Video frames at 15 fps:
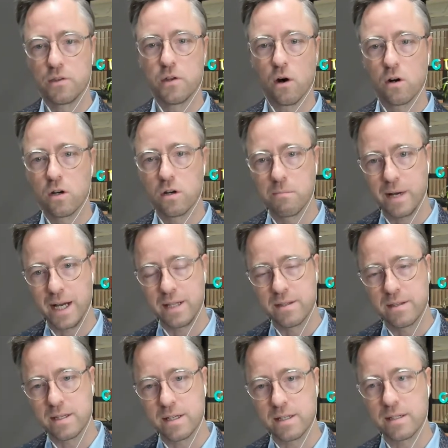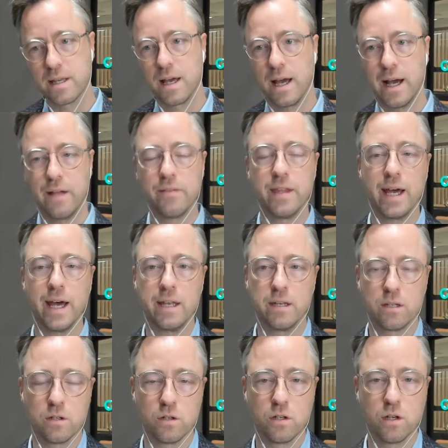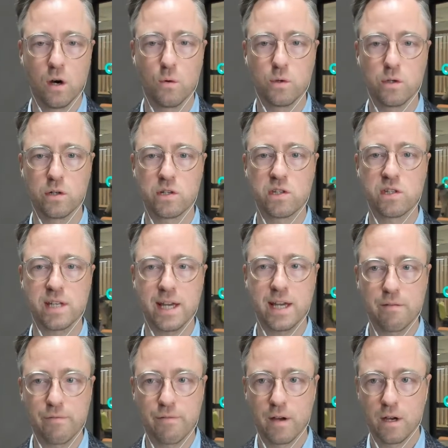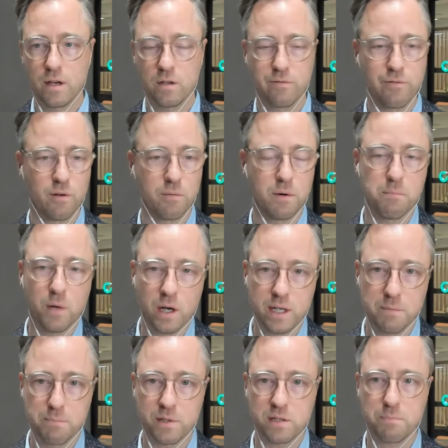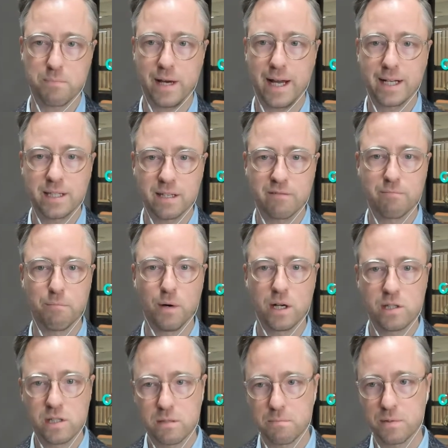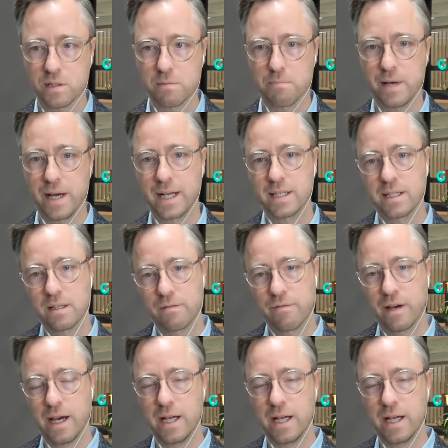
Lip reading: documented, and then you know you're safe from a money perspective, budget perspective,